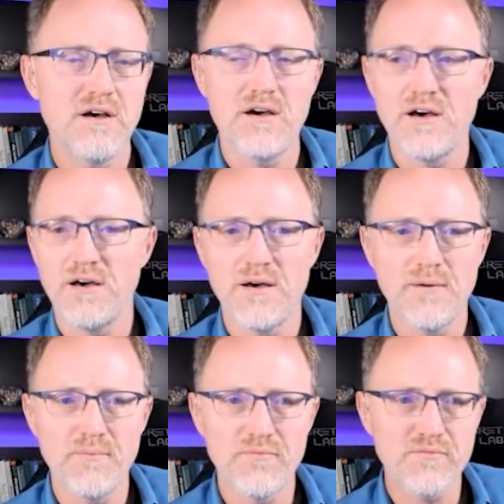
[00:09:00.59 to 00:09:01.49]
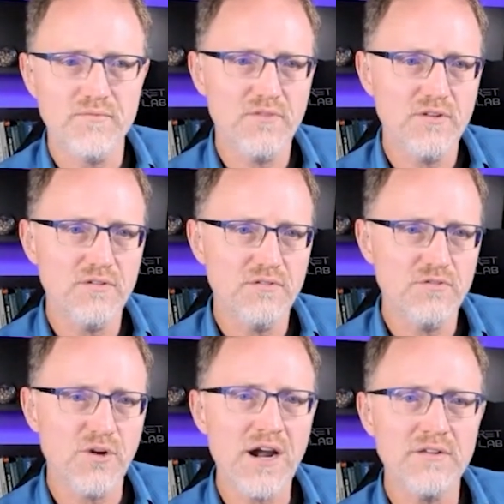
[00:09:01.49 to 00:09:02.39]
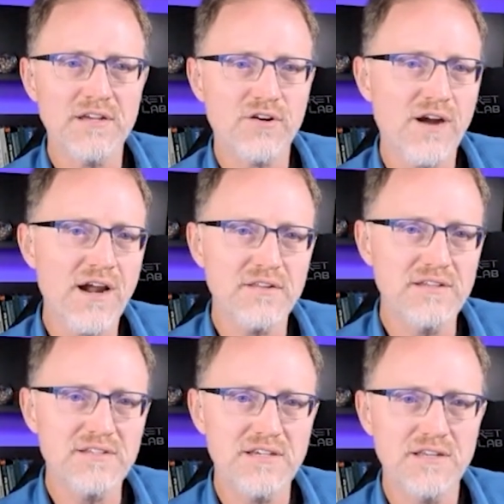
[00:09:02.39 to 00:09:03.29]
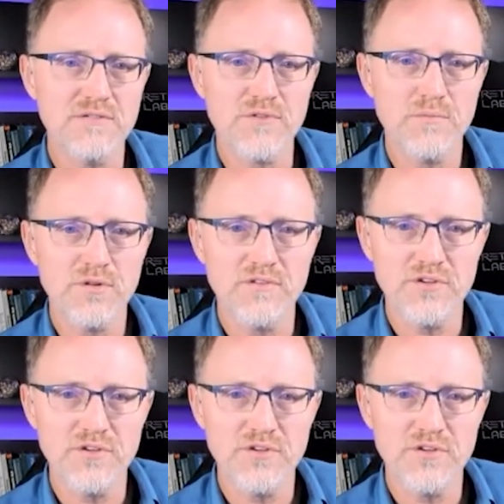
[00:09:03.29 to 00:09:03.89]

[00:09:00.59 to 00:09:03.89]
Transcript: Um, growling, crackling teeth, the rumble of